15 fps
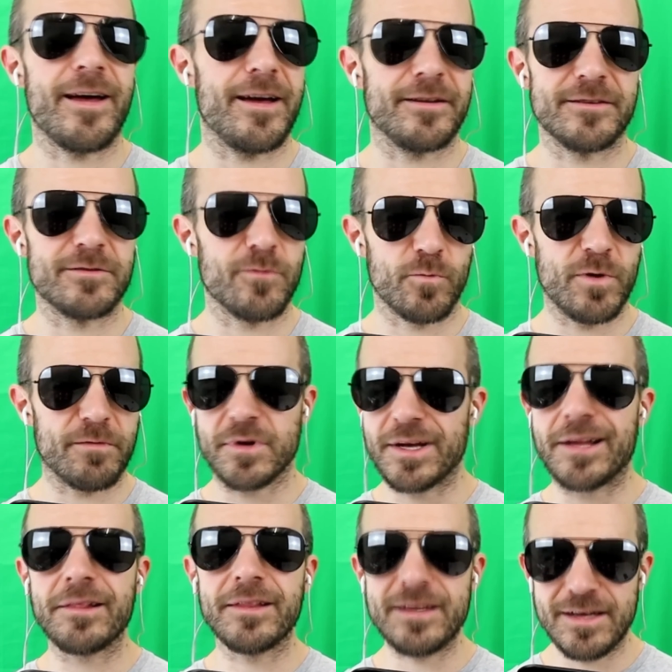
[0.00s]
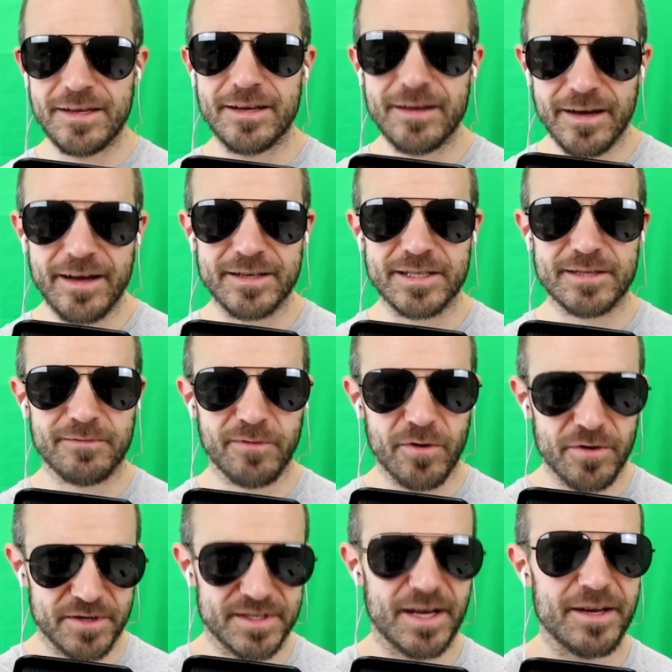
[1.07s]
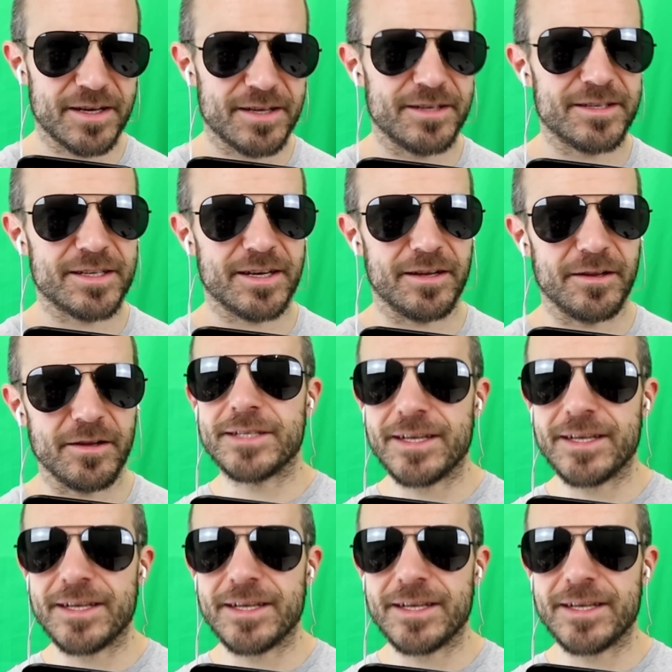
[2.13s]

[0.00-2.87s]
and with glee, as far as I can tell,